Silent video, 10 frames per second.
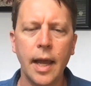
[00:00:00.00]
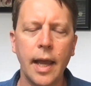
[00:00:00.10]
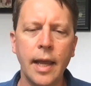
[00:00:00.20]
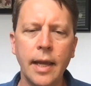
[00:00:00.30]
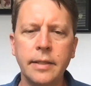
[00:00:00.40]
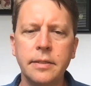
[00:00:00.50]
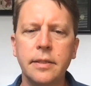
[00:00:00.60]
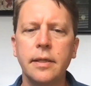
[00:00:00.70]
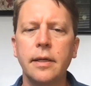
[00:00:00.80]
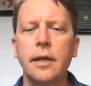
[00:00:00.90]
And
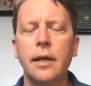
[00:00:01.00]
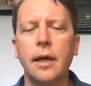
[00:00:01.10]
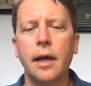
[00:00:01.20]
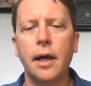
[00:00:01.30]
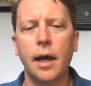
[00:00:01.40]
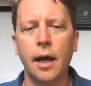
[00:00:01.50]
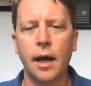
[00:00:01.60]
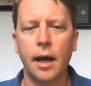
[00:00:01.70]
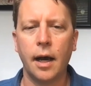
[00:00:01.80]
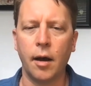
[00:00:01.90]

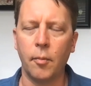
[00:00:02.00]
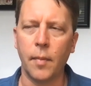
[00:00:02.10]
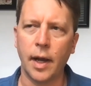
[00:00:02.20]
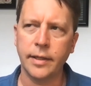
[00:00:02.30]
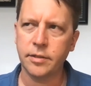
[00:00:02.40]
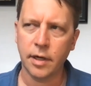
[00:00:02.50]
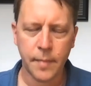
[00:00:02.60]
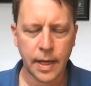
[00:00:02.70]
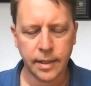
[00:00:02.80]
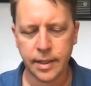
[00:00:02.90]
I started
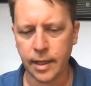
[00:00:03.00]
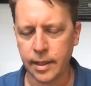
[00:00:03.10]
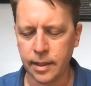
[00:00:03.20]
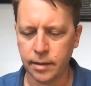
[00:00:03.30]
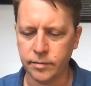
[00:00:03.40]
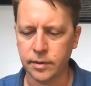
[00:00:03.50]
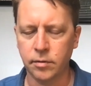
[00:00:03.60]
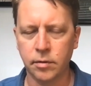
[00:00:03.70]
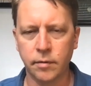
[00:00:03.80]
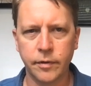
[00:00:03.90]
meditating, it was a
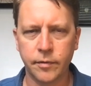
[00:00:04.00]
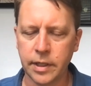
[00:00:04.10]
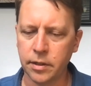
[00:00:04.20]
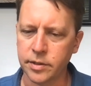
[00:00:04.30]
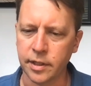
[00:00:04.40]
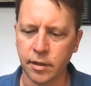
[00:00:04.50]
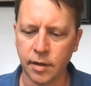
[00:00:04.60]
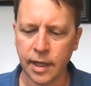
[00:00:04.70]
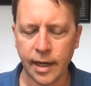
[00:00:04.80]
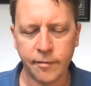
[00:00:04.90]
little over 3 years ago.
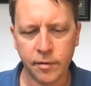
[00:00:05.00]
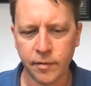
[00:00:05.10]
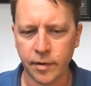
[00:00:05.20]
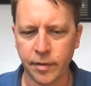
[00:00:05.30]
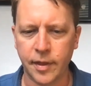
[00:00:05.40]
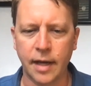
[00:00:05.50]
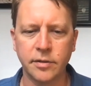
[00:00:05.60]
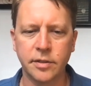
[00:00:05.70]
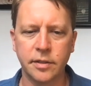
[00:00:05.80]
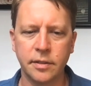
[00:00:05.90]
I have over
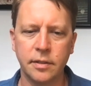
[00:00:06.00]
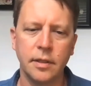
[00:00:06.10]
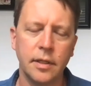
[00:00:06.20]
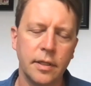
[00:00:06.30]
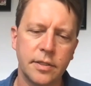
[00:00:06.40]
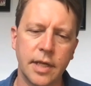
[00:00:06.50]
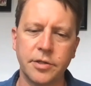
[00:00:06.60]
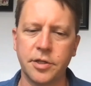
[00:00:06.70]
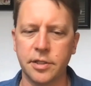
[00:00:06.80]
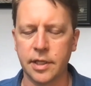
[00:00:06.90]
1,000
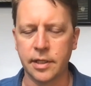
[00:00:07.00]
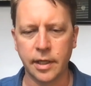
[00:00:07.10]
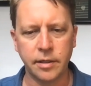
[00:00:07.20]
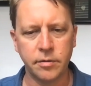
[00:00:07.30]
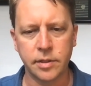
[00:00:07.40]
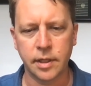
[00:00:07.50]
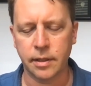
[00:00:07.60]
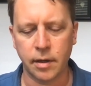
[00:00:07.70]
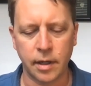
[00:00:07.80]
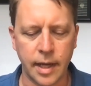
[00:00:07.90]
sessions in. I use
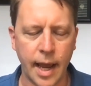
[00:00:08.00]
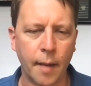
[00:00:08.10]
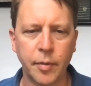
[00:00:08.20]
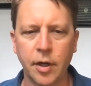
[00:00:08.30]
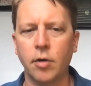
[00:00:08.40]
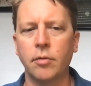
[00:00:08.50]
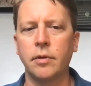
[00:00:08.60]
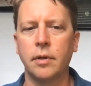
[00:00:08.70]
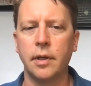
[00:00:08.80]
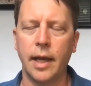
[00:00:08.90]
an app
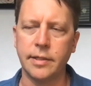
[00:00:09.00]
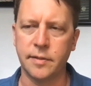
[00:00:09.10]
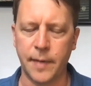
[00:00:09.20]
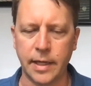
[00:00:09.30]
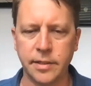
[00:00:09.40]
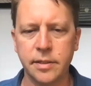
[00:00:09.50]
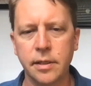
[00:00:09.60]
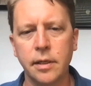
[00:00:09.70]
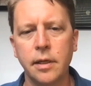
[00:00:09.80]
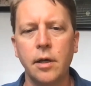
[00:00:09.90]
called
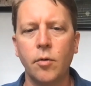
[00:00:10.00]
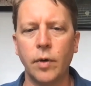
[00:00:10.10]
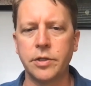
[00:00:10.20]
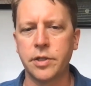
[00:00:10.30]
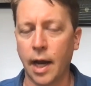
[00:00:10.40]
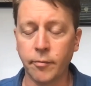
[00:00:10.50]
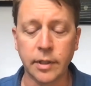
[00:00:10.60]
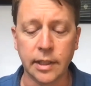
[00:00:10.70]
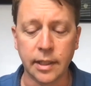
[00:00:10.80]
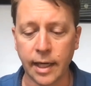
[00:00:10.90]
Headspace, which I
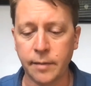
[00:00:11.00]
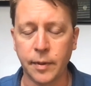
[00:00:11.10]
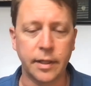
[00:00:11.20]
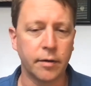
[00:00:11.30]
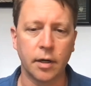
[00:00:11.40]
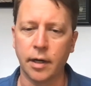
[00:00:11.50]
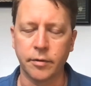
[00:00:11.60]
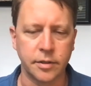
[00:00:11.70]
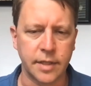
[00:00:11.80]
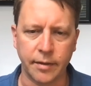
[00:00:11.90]
really like, but there are
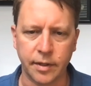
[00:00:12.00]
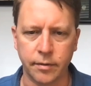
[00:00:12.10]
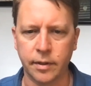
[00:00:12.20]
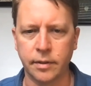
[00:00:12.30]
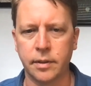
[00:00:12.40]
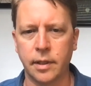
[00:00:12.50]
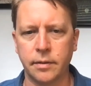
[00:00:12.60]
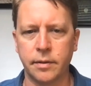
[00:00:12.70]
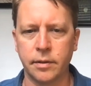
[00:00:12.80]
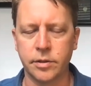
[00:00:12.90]
others out there.
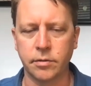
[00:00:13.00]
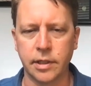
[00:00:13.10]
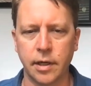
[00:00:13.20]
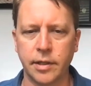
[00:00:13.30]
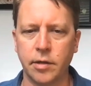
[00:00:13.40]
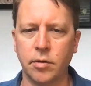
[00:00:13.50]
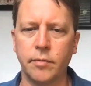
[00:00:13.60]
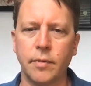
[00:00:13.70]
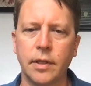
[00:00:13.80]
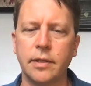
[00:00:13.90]
They're certainly not the
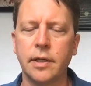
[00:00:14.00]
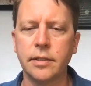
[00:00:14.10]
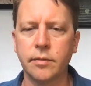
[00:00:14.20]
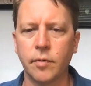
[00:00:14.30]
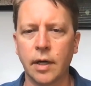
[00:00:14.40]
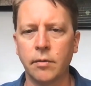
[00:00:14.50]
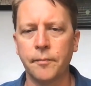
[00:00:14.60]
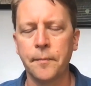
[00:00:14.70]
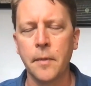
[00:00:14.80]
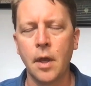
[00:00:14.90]
only one that does it
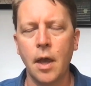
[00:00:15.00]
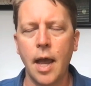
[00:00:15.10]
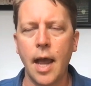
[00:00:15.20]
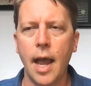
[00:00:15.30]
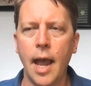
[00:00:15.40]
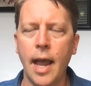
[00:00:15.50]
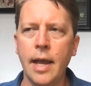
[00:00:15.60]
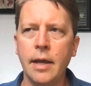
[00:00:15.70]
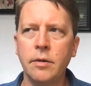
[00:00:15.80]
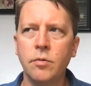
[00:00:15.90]
well.
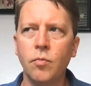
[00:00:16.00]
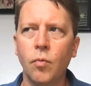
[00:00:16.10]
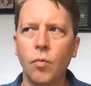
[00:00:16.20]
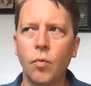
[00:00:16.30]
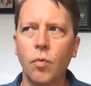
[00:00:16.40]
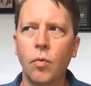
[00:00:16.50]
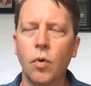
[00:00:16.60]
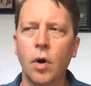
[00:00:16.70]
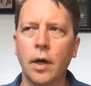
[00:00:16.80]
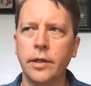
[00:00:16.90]
And,
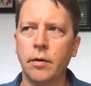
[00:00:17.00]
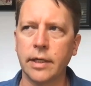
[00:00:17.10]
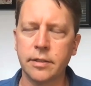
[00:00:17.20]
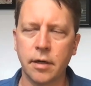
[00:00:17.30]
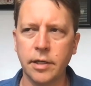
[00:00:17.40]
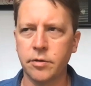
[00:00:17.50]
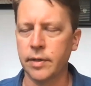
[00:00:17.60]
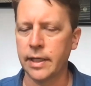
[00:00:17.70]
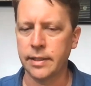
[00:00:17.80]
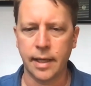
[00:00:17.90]
I started
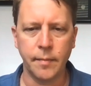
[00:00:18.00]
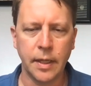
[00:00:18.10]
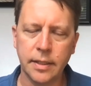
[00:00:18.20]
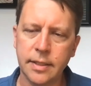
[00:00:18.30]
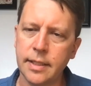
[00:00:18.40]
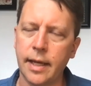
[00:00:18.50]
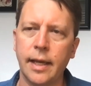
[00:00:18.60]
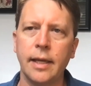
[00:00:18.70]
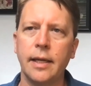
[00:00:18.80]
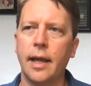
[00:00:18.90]
doing it 10 minutes a
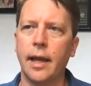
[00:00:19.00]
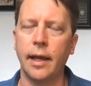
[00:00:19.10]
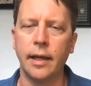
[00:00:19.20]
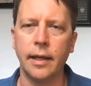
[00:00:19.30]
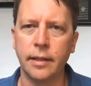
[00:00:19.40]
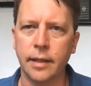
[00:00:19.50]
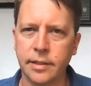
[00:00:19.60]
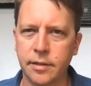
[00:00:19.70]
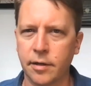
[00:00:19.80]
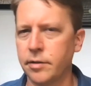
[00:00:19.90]
day, and I
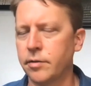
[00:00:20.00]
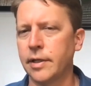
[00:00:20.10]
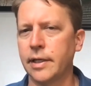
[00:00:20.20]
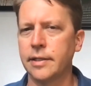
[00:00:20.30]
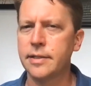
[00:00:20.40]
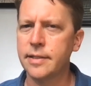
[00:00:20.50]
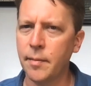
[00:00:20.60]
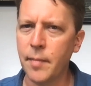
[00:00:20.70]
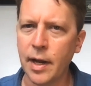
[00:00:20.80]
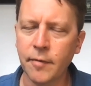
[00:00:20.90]
started doing it
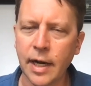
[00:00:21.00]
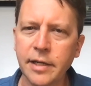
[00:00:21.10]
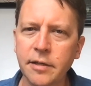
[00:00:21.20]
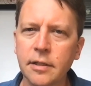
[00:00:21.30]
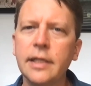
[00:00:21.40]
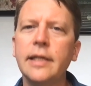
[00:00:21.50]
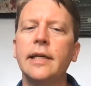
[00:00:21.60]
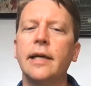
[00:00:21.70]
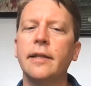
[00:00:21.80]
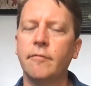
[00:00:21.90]
semi-regularly
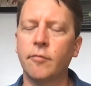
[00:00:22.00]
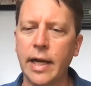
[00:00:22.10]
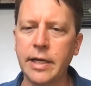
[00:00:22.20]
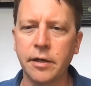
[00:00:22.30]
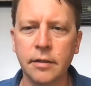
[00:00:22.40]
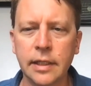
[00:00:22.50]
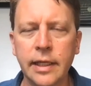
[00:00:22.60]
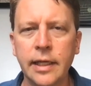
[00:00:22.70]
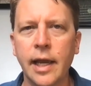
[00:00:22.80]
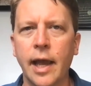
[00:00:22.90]
and then regularly.